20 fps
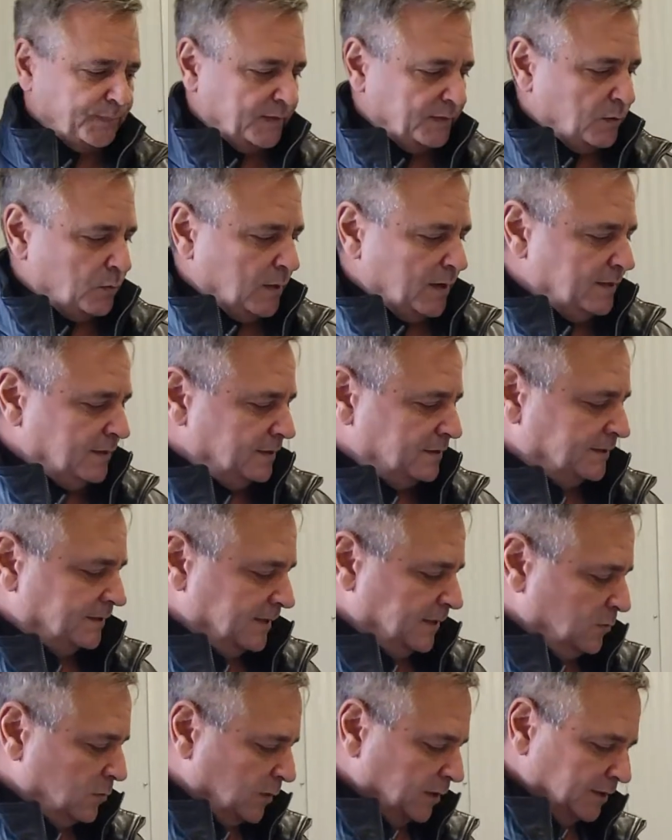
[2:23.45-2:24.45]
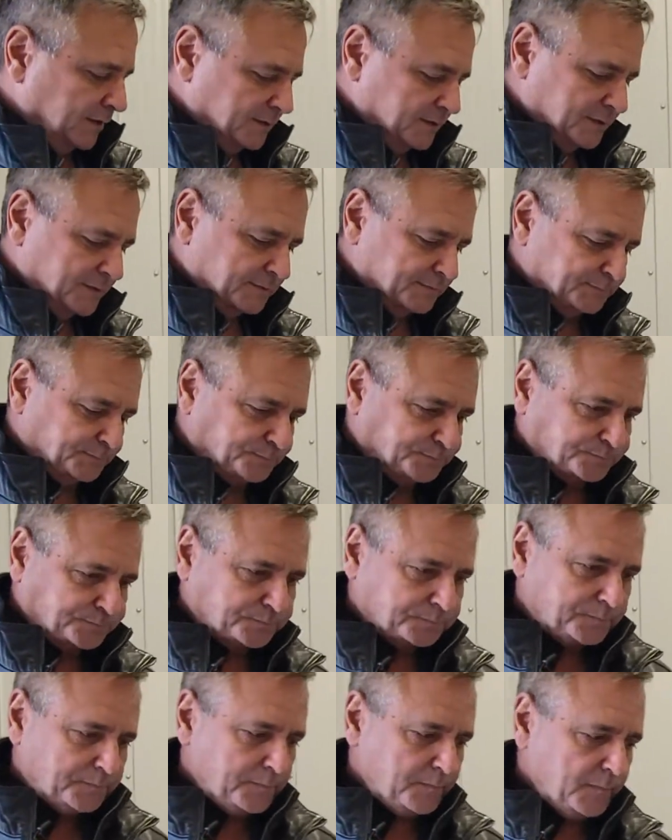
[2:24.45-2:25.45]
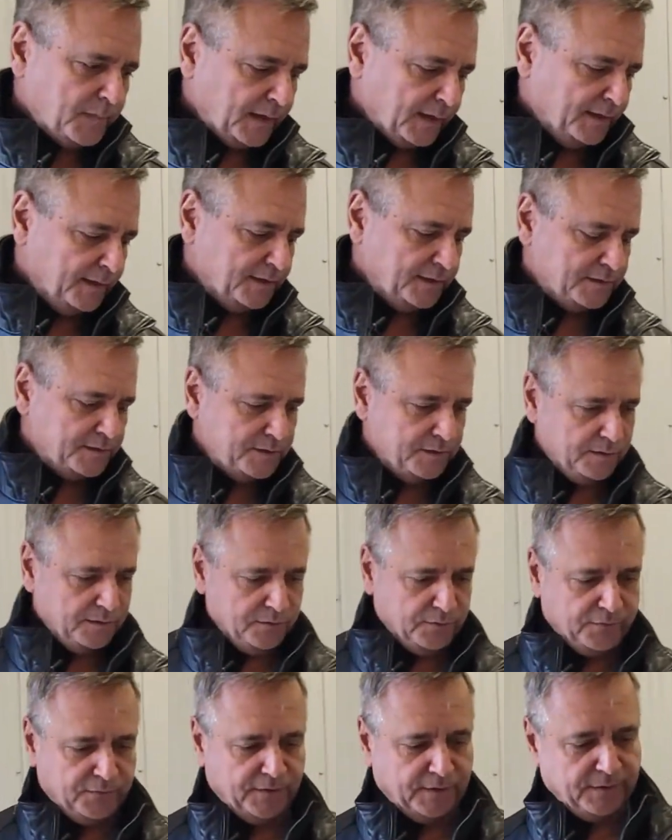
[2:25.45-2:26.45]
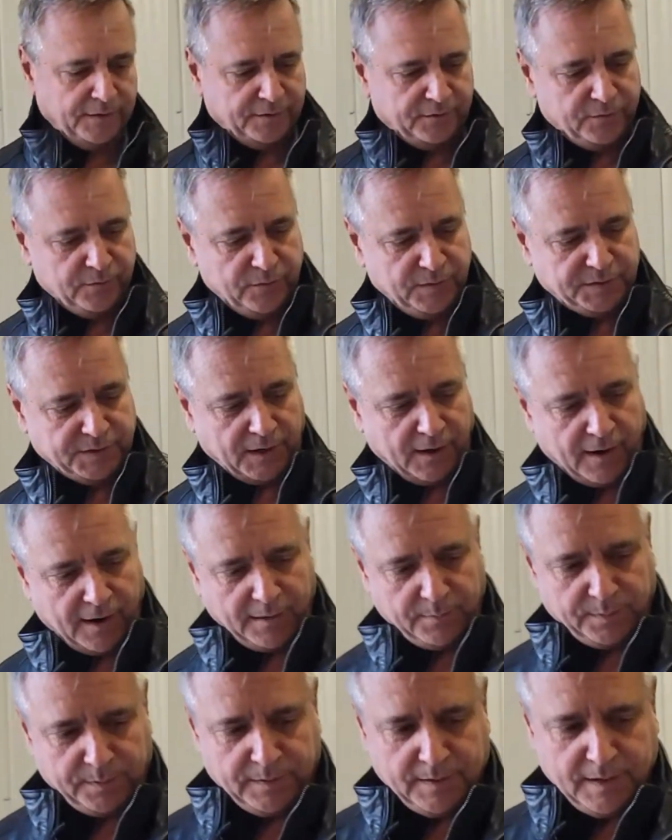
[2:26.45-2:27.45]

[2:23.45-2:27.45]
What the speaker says: The way this thing works is you fill it through the top,